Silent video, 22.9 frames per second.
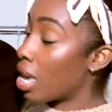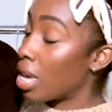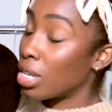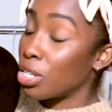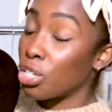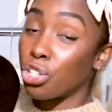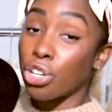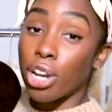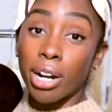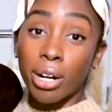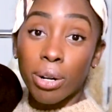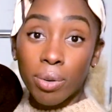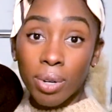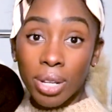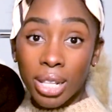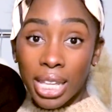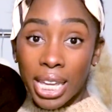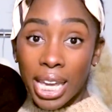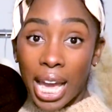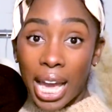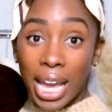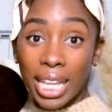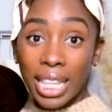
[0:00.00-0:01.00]

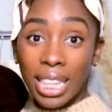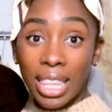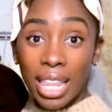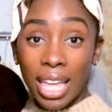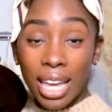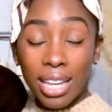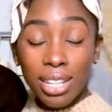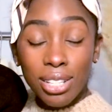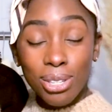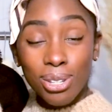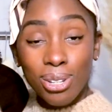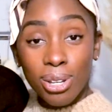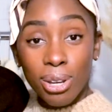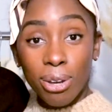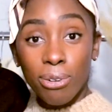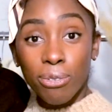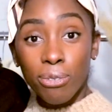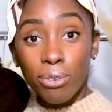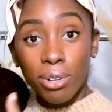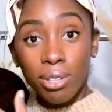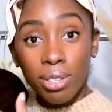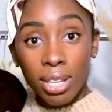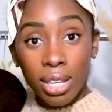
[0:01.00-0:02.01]
Generally, I like to go
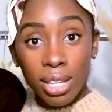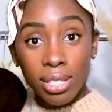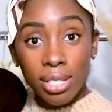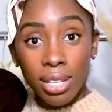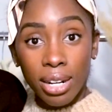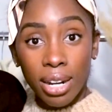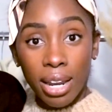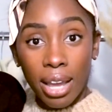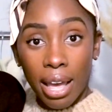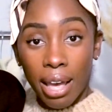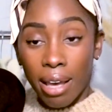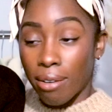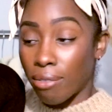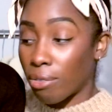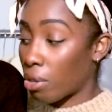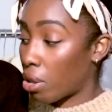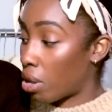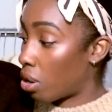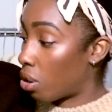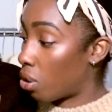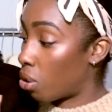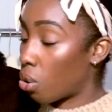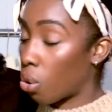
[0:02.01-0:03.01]
for things that have
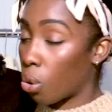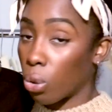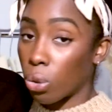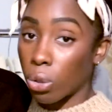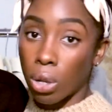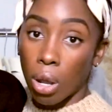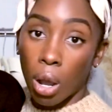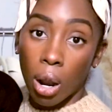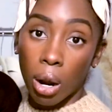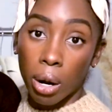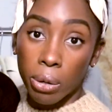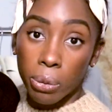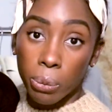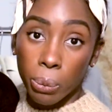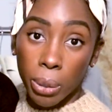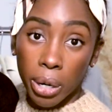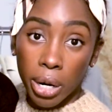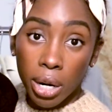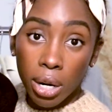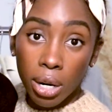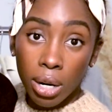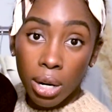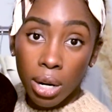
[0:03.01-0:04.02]
like gold
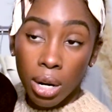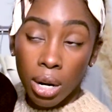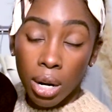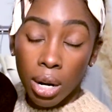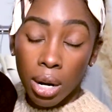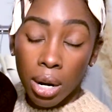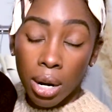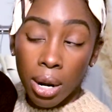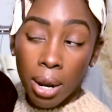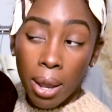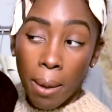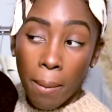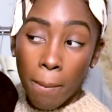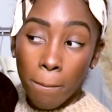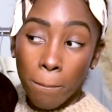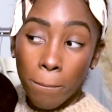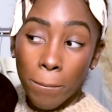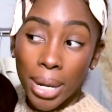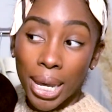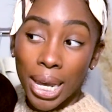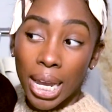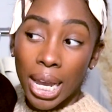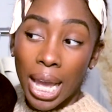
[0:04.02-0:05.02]
hardware,
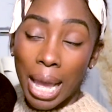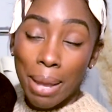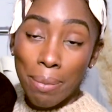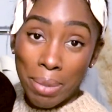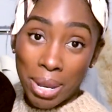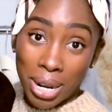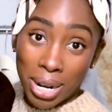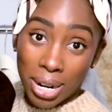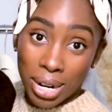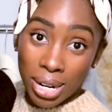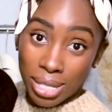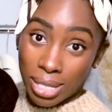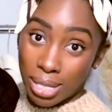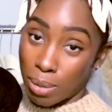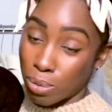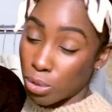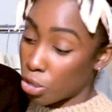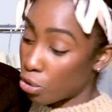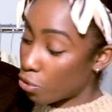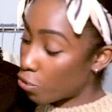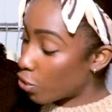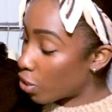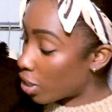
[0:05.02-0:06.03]
but I made an
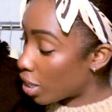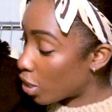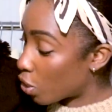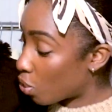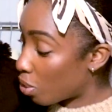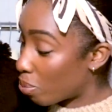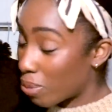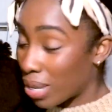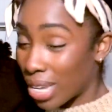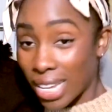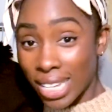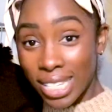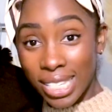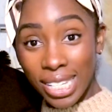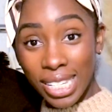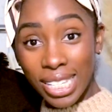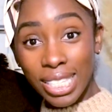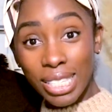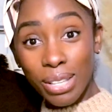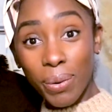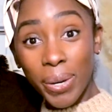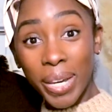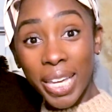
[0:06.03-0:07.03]
exception for this one because it's so